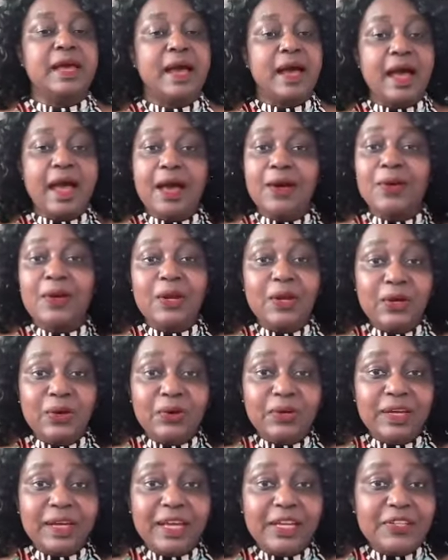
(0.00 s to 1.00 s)
How
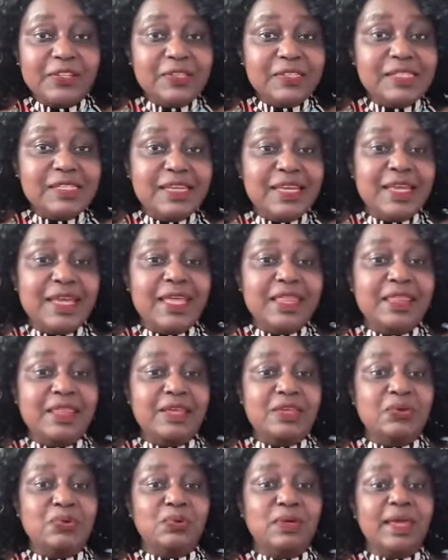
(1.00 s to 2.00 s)
long can you stay in
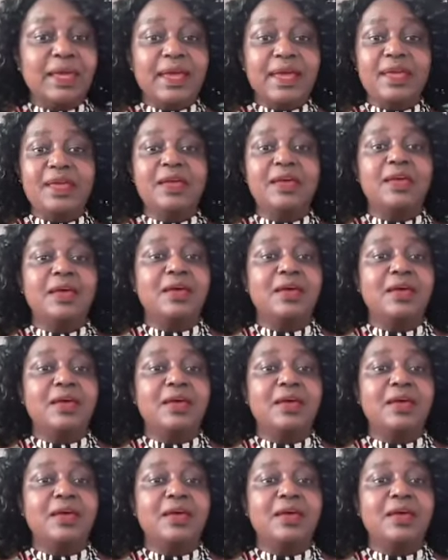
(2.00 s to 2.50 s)
the UK?